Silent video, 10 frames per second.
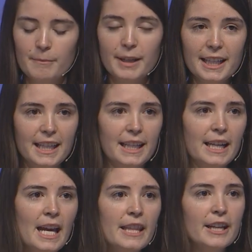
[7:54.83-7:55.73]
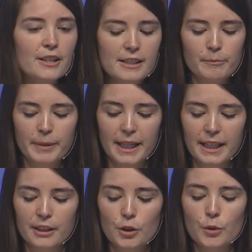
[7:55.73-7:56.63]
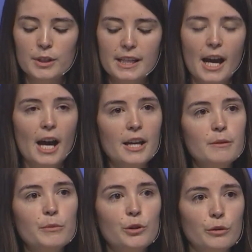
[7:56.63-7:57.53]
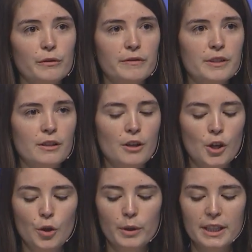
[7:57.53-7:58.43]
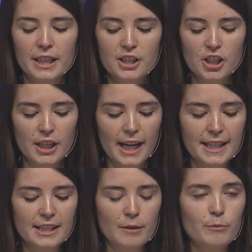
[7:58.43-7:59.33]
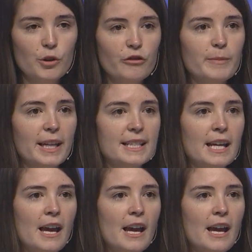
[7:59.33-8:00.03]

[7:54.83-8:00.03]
meaning there is a being who is unmoved, who initiates the movement